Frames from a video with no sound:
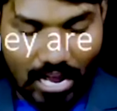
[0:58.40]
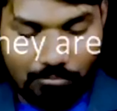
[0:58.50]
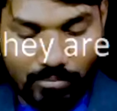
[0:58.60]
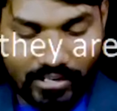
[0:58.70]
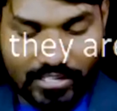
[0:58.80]

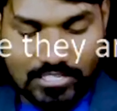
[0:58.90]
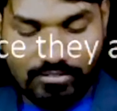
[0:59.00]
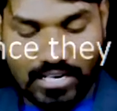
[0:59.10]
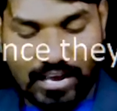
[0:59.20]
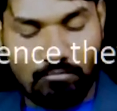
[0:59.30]
Ammeters
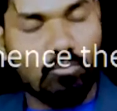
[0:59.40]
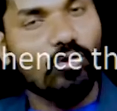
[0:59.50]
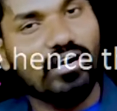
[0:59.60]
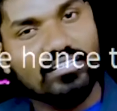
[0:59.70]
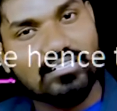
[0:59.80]
will have
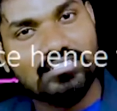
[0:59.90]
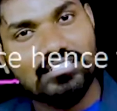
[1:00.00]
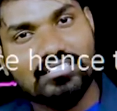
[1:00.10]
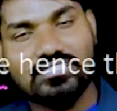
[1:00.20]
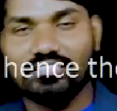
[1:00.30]
more
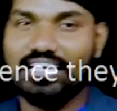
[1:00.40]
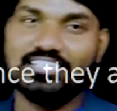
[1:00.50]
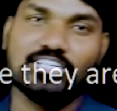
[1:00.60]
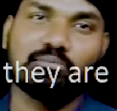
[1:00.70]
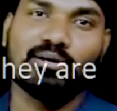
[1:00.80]
resistance.
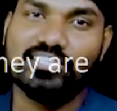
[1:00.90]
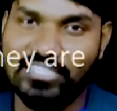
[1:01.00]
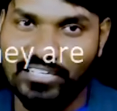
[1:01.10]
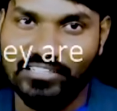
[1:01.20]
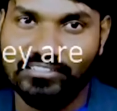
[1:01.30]
That statement is
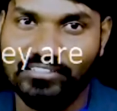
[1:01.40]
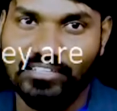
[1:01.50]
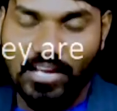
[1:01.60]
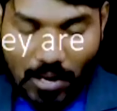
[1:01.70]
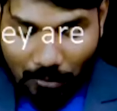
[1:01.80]
correct.
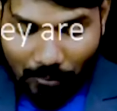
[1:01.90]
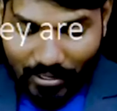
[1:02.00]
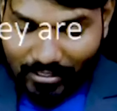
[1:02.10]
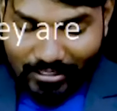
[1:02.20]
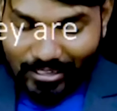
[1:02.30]

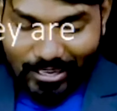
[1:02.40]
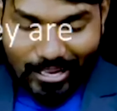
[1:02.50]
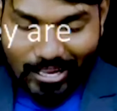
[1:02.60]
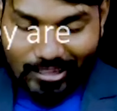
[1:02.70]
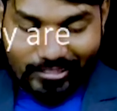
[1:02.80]
But
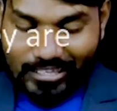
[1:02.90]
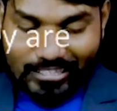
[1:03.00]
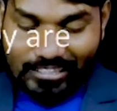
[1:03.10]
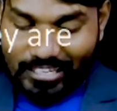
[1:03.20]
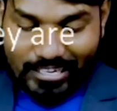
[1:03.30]

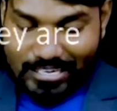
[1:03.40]
that the